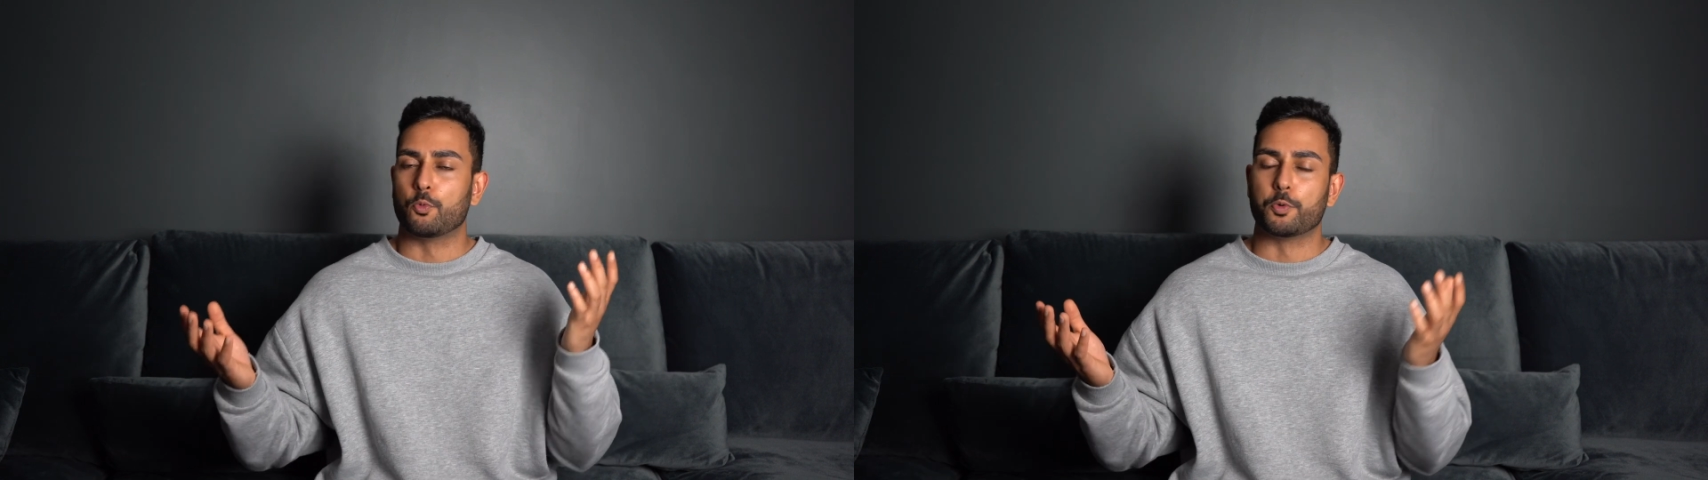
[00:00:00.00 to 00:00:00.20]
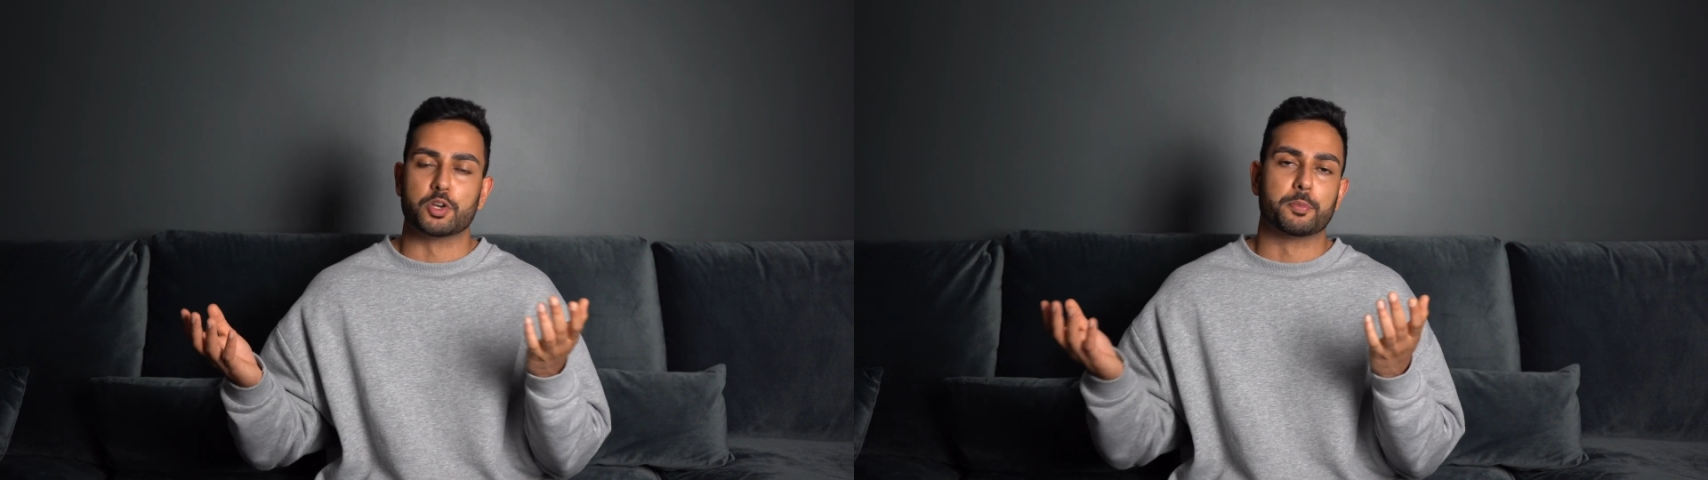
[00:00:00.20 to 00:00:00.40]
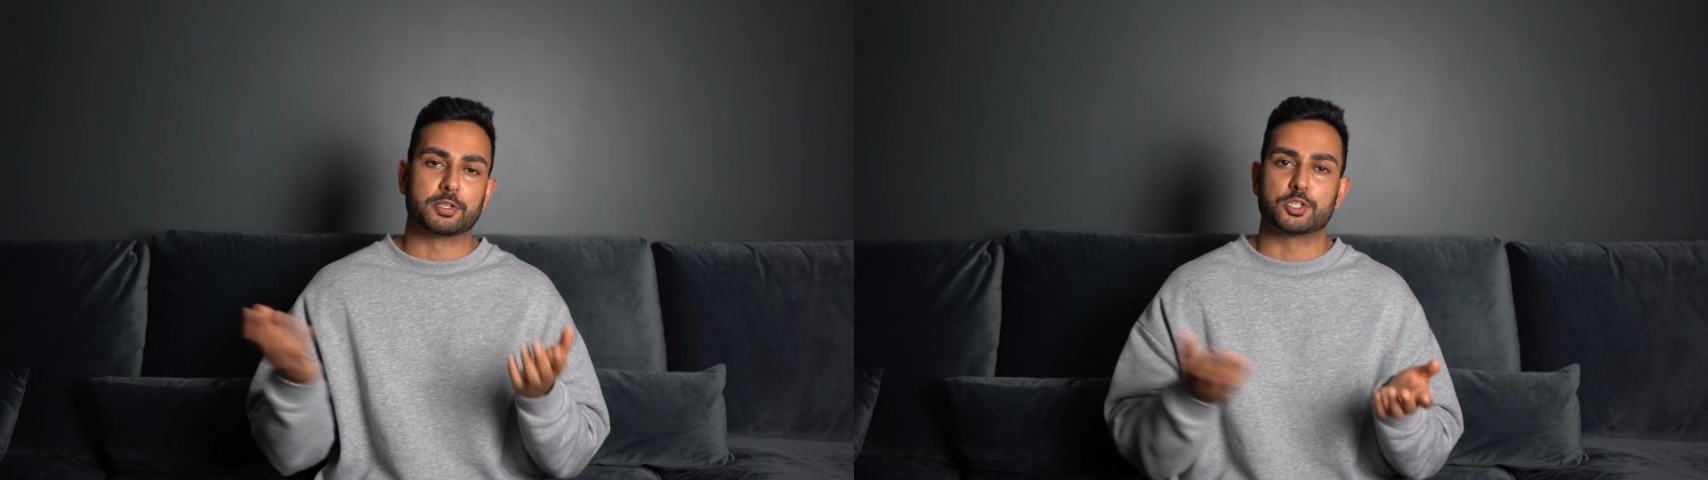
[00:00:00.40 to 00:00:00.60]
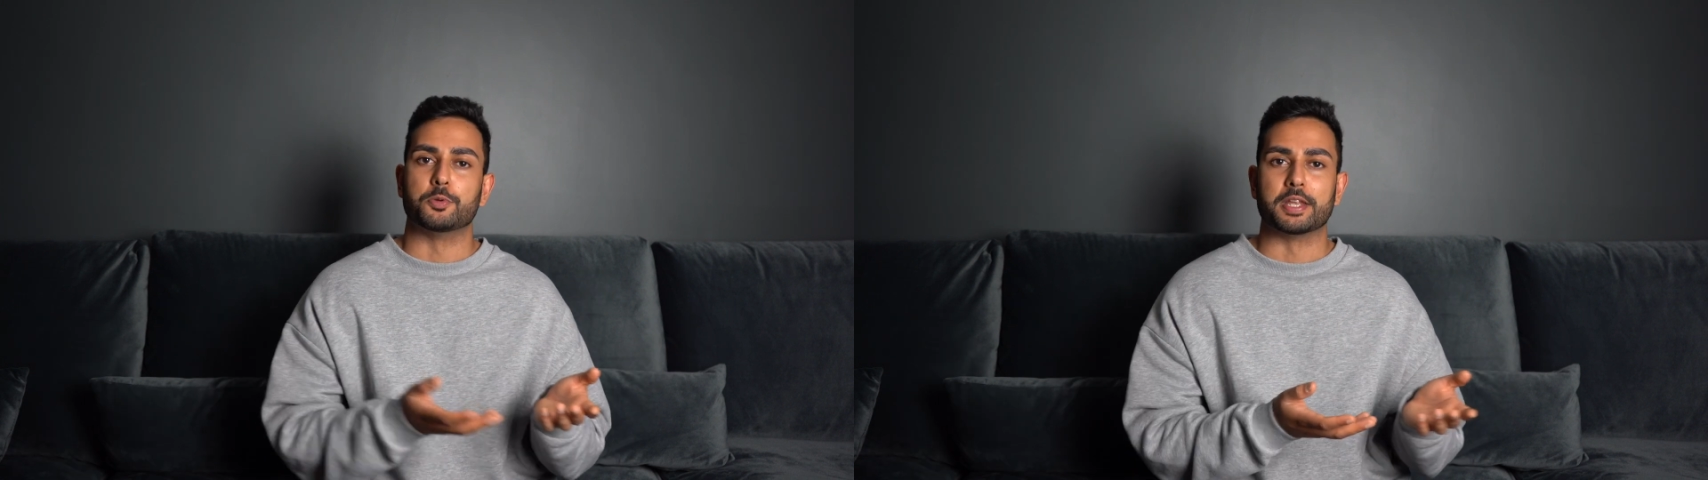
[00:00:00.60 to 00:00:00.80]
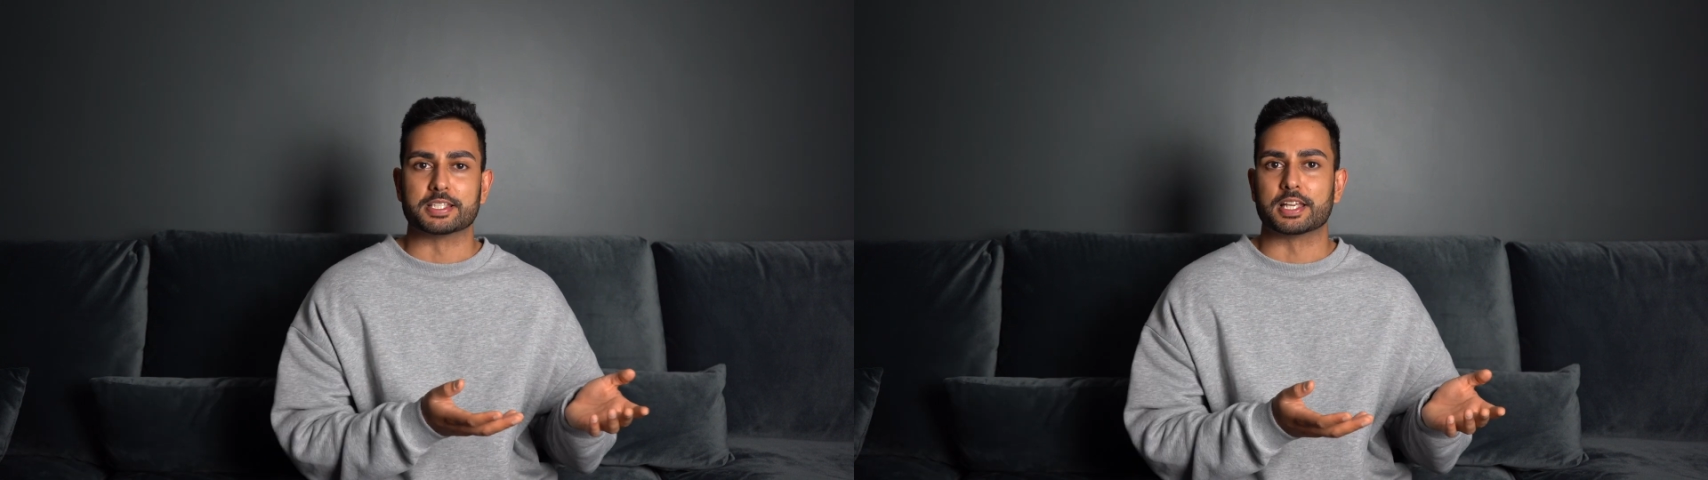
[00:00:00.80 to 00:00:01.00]
when you're about to do
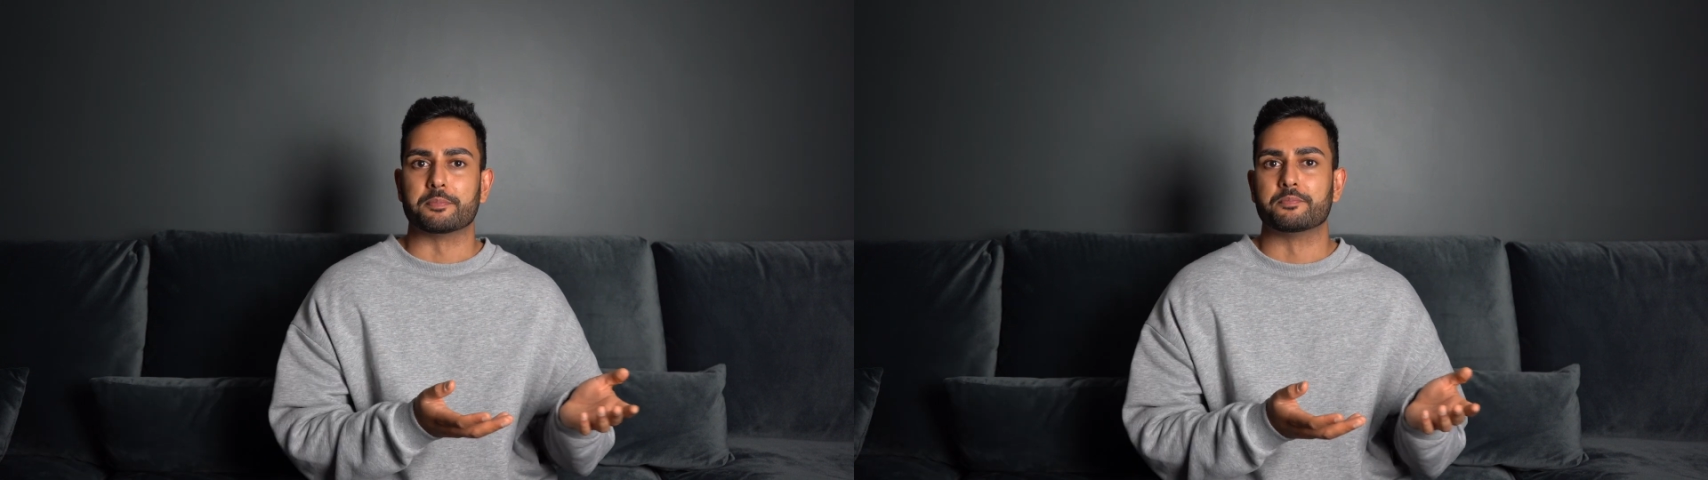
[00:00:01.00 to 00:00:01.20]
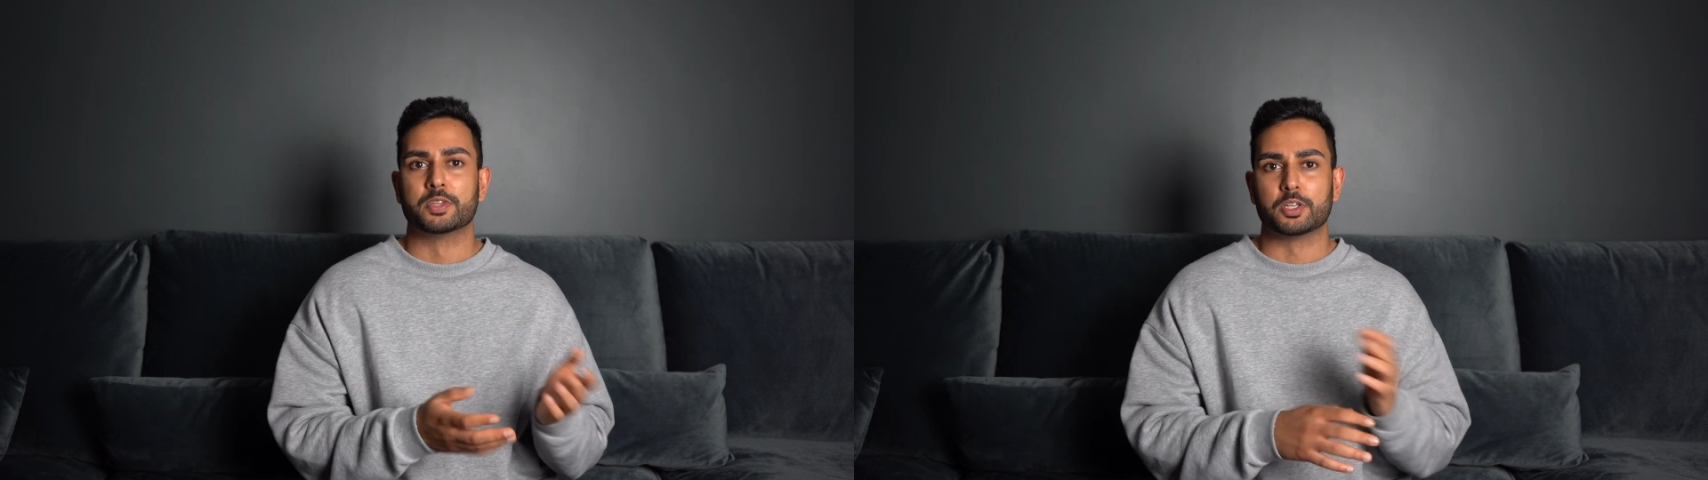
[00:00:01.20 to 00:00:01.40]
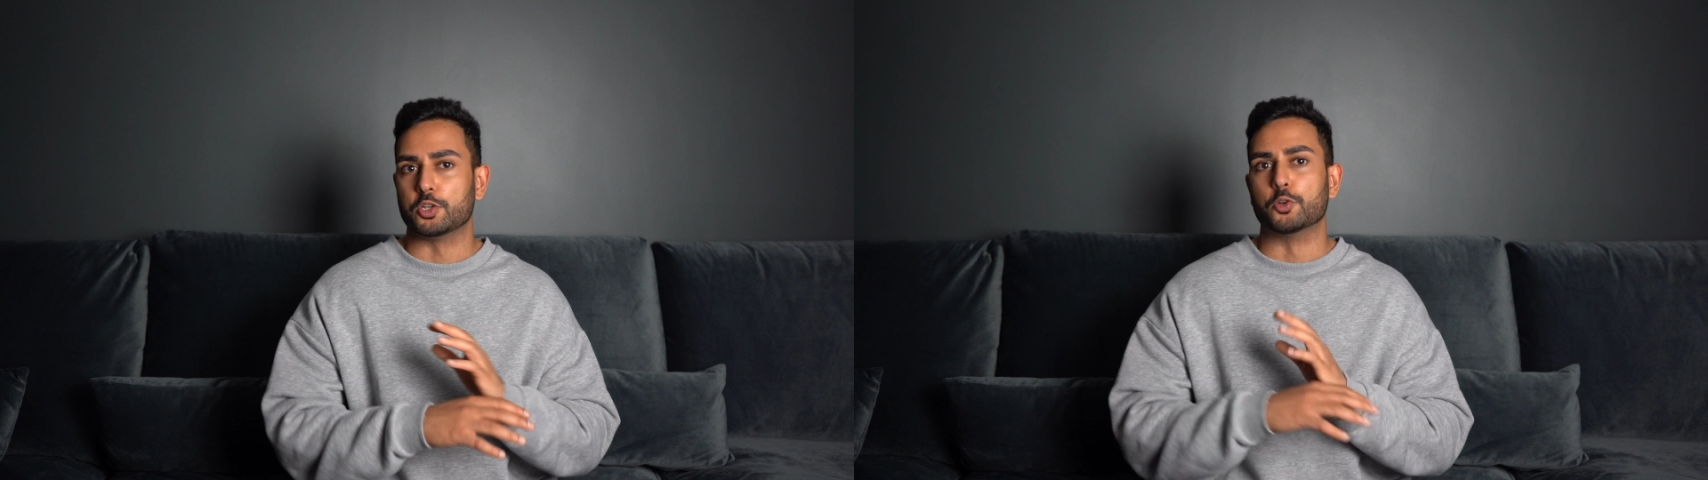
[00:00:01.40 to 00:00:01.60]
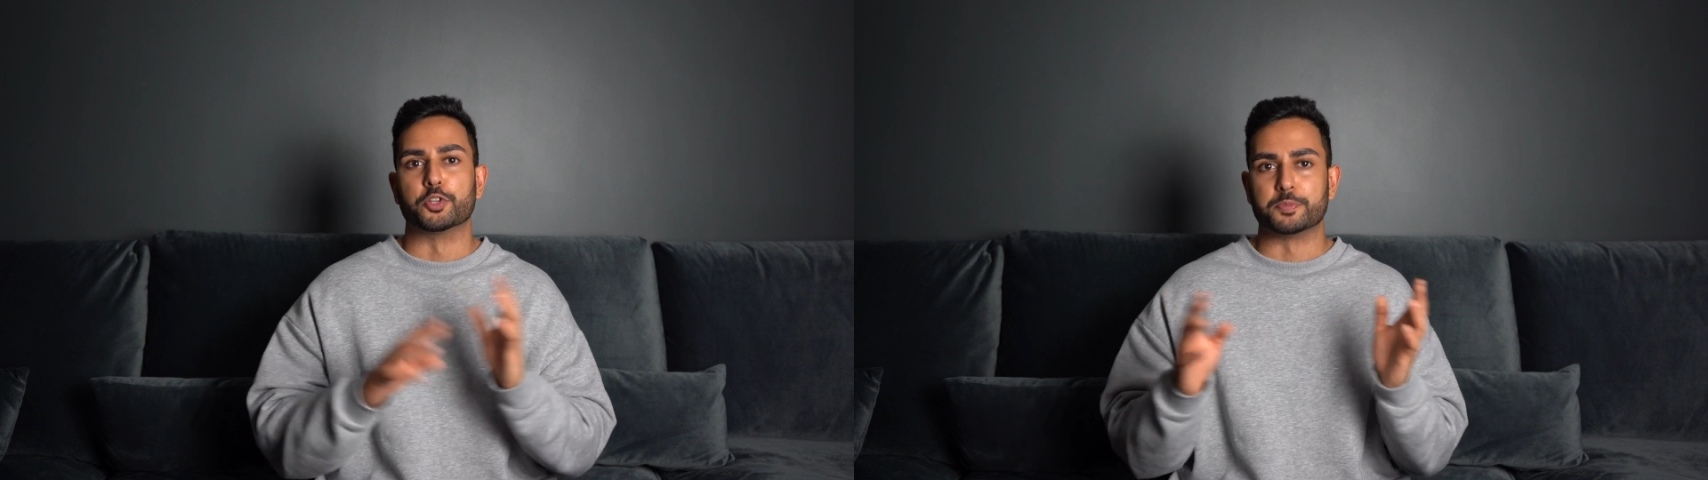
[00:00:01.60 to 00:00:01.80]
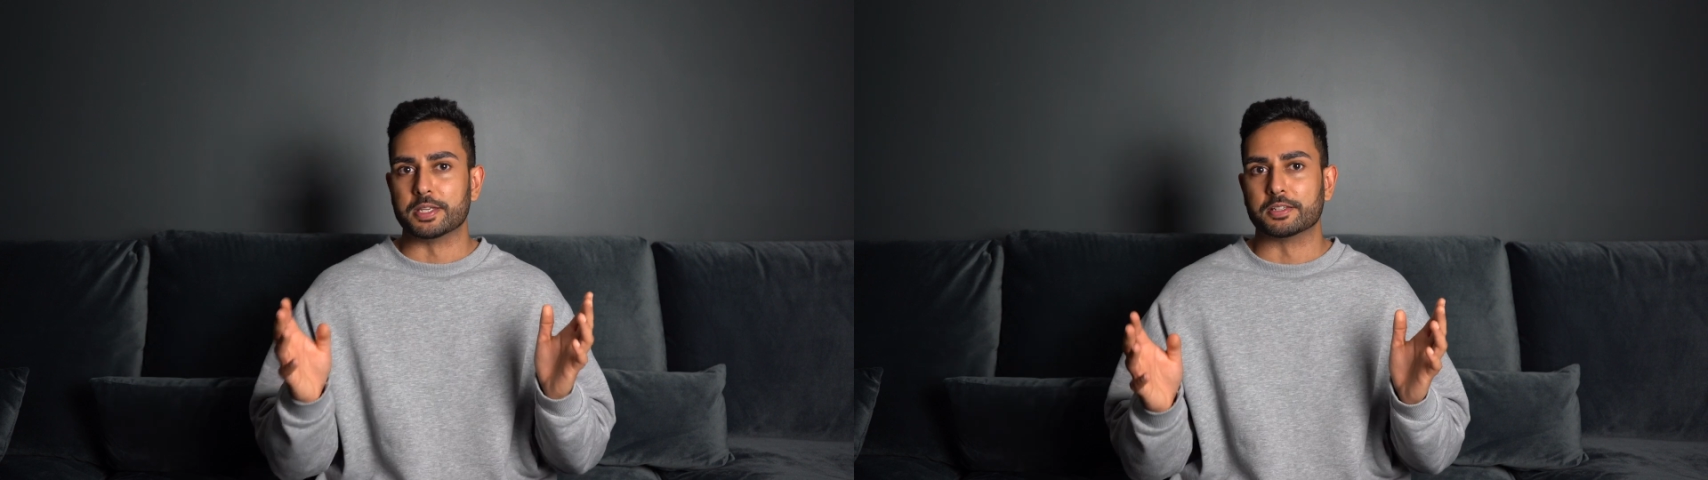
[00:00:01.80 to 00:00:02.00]
an exam, your
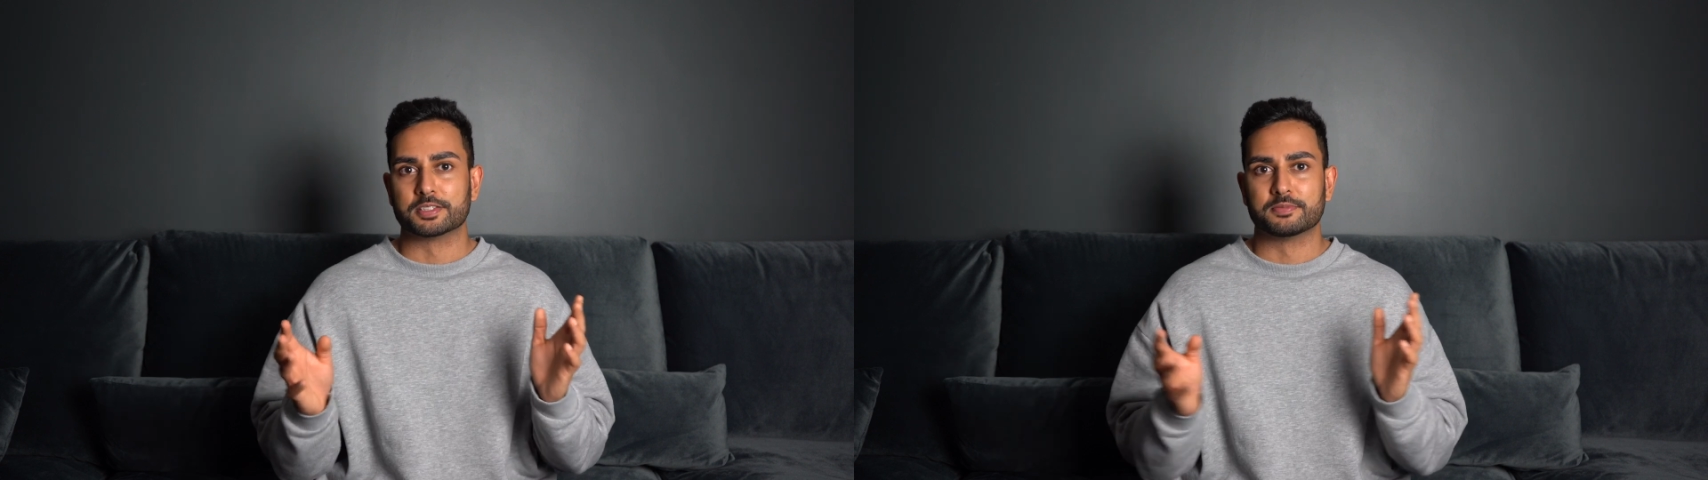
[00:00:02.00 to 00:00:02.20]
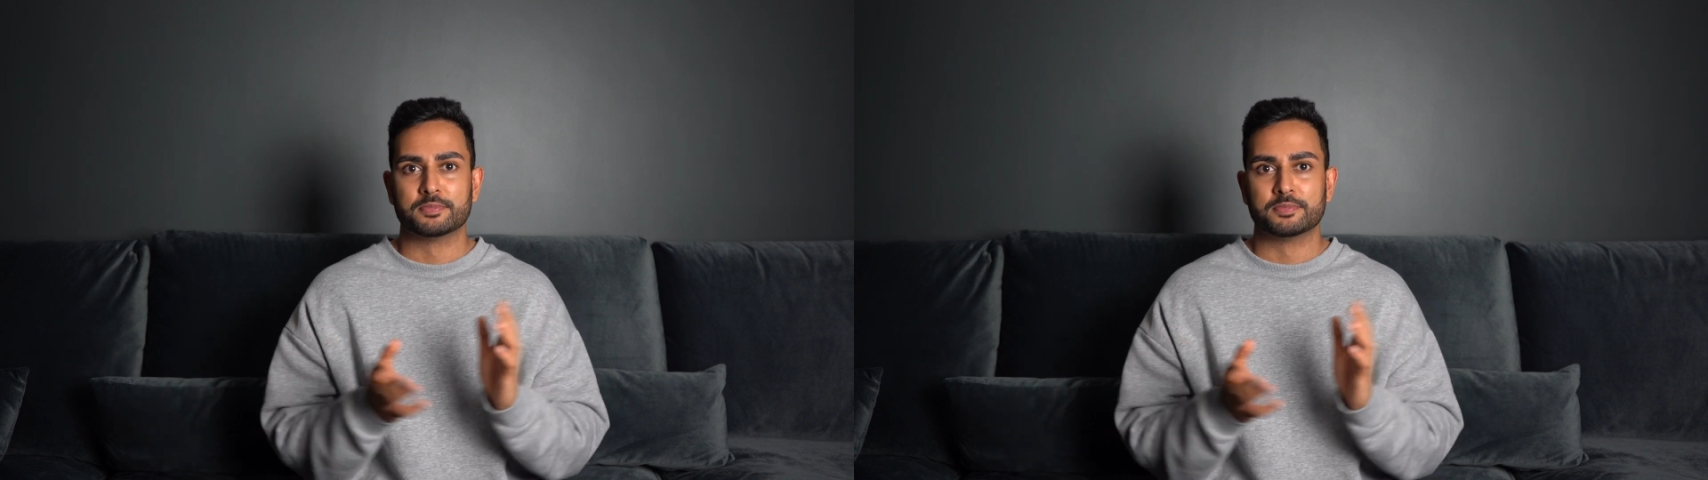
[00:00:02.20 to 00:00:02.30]
knowledge peaks.